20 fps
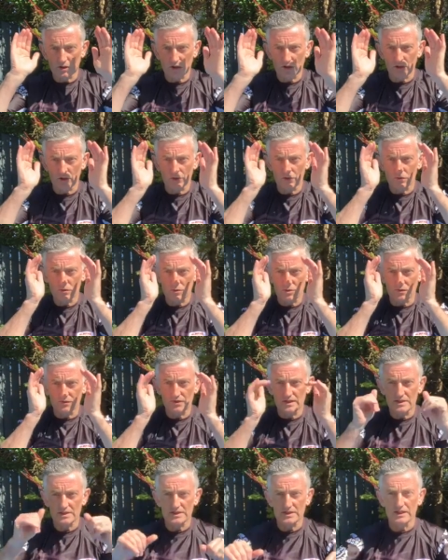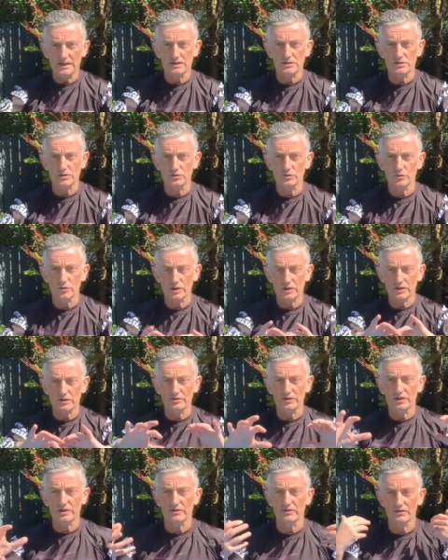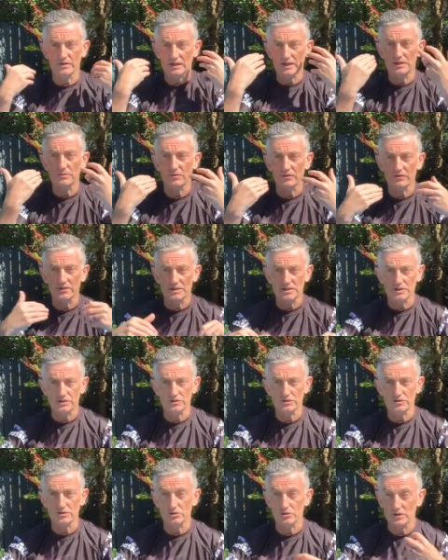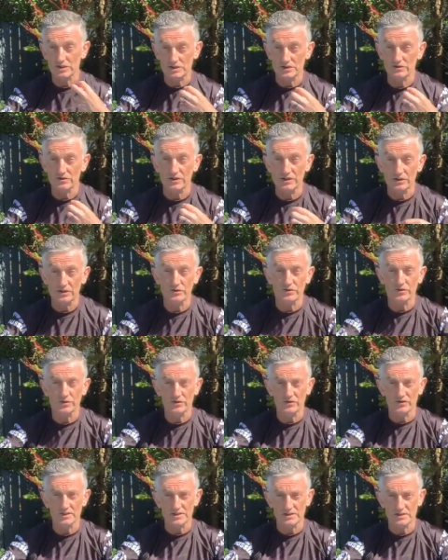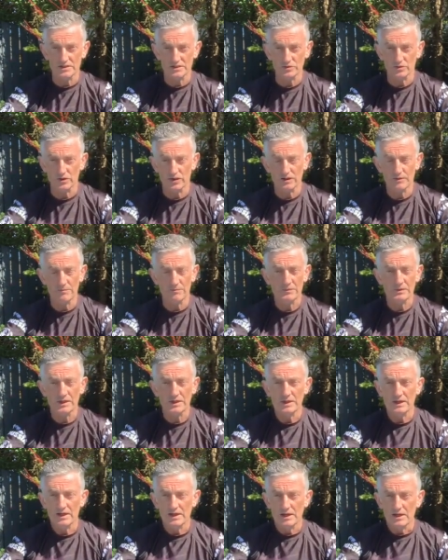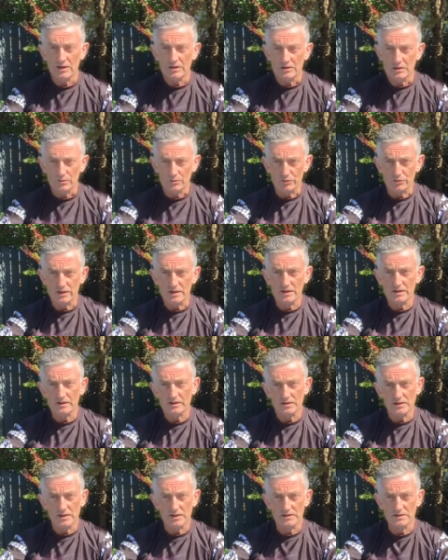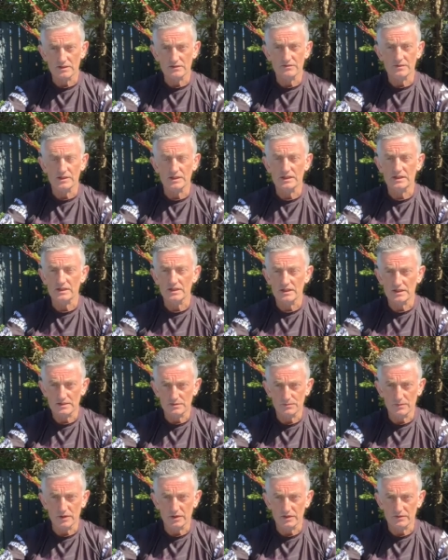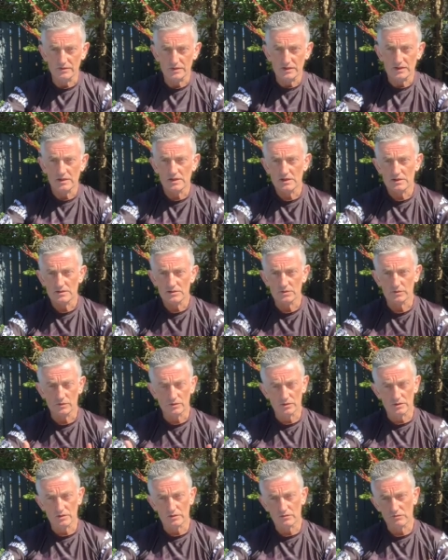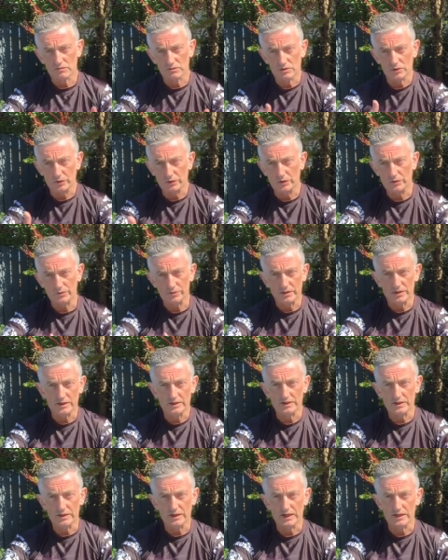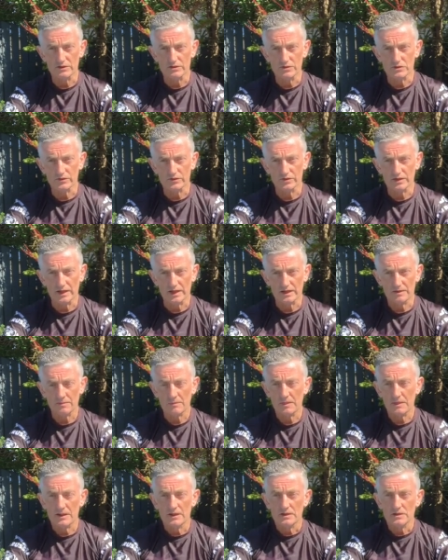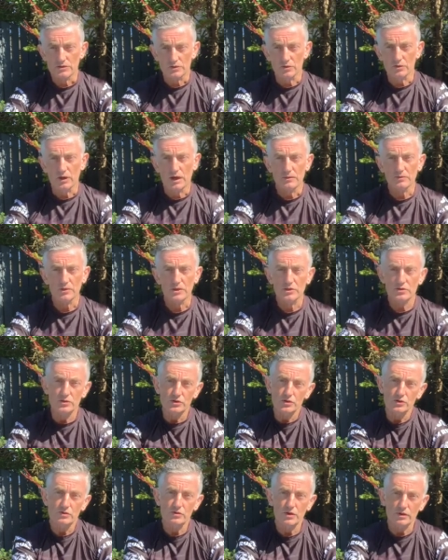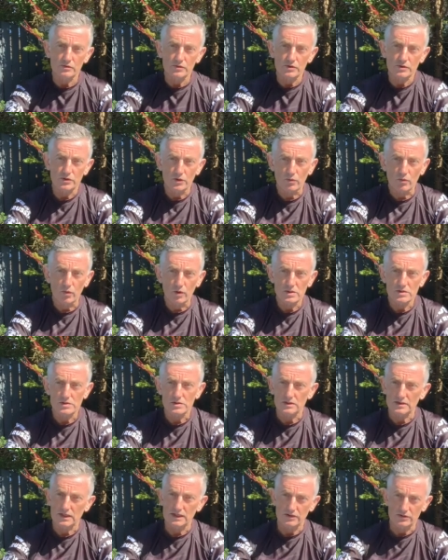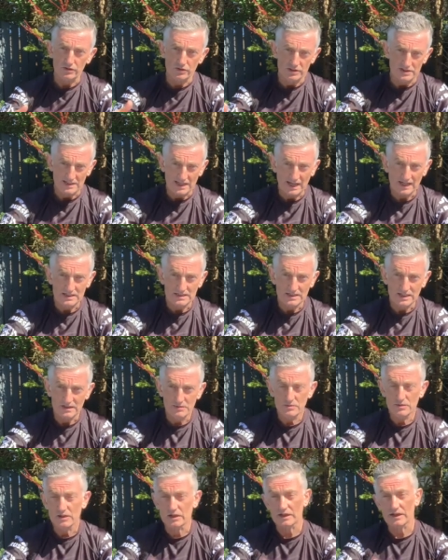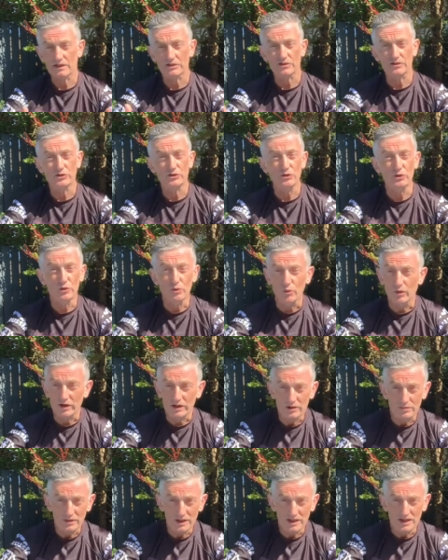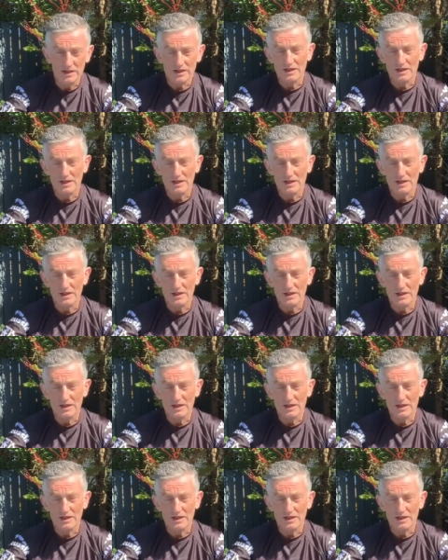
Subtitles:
close our vision in. So we want to keep our vision good. So this is very good for your vision as well. Breathing, as everything, is part of it. So we're going to show you the breathing that I use for that. So I'm going to do it. I'm going to do it once and I'll do it a second time. You can either do it with me,